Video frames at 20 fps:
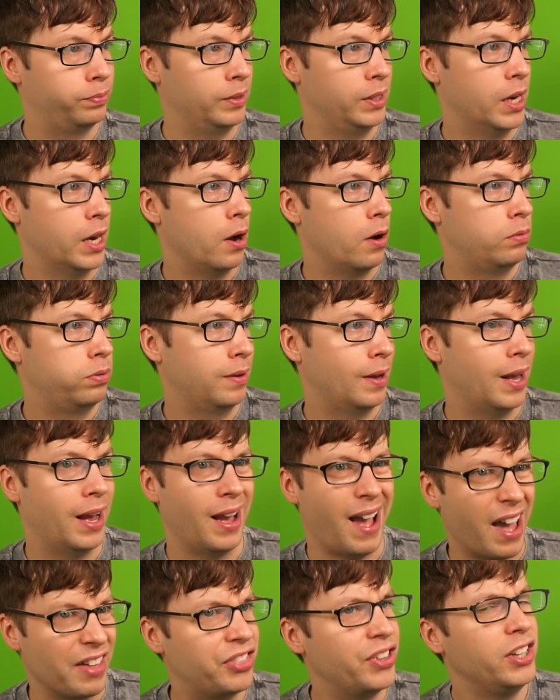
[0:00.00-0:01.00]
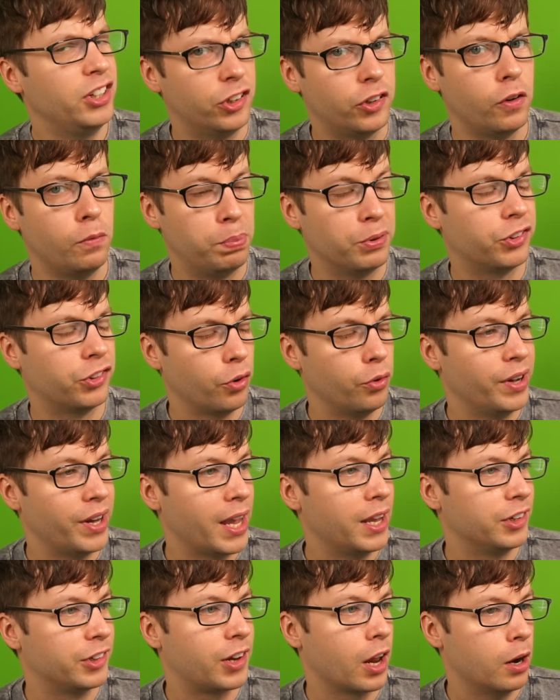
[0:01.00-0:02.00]
you know, I think Super
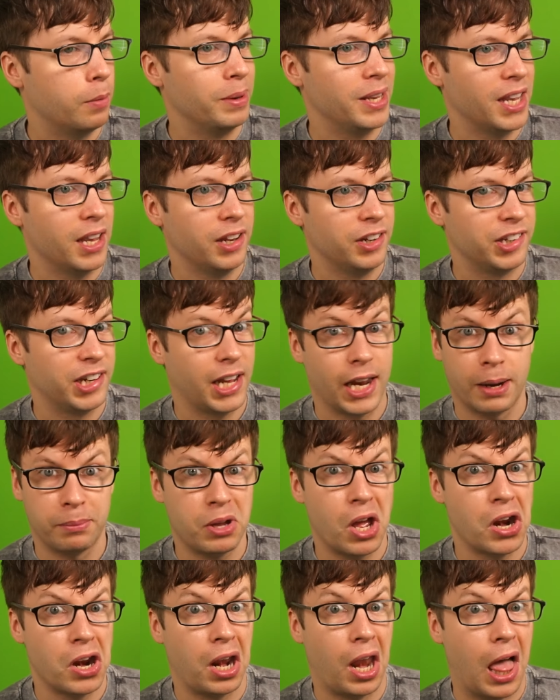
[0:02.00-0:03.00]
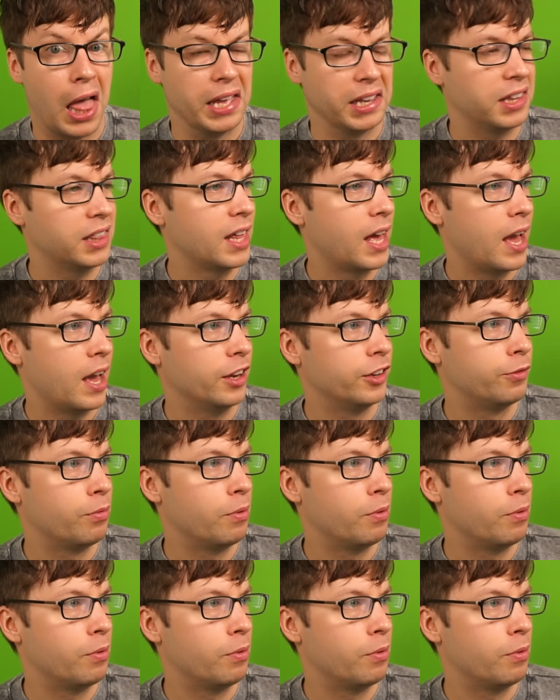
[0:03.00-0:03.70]
Sunday is going to be easy and I'm going to like that as